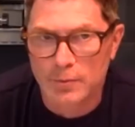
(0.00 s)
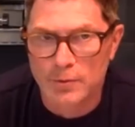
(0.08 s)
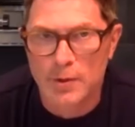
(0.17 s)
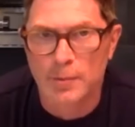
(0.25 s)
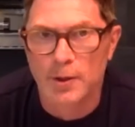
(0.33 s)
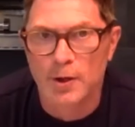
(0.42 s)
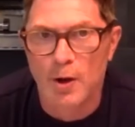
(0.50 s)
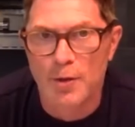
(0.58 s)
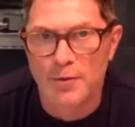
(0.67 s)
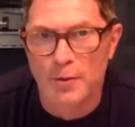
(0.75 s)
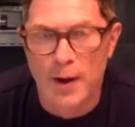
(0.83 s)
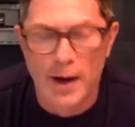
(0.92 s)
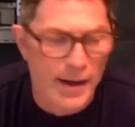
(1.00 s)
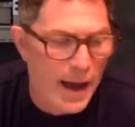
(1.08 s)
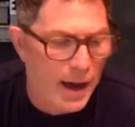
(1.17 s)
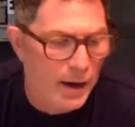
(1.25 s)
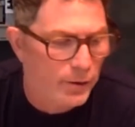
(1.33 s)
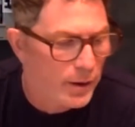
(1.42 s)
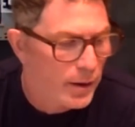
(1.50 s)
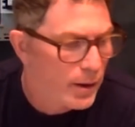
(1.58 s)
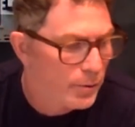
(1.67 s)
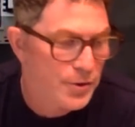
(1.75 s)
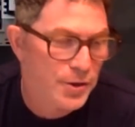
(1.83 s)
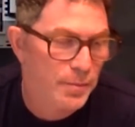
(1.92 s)
which I'm going to go through right now,
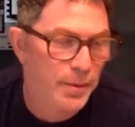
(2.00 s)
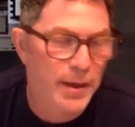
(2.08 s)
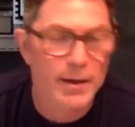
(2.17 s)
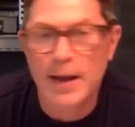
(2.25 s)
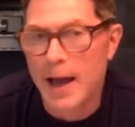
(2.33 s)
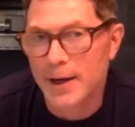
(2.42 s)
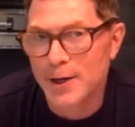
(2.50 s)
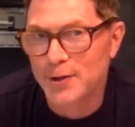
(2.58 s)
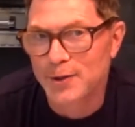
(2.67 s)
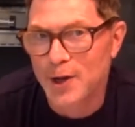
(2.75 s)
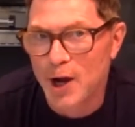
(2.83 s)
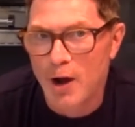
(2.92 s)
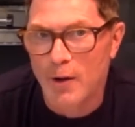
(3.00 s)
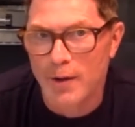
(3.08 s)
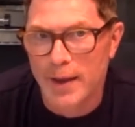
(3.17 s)
we should be kind of good to go.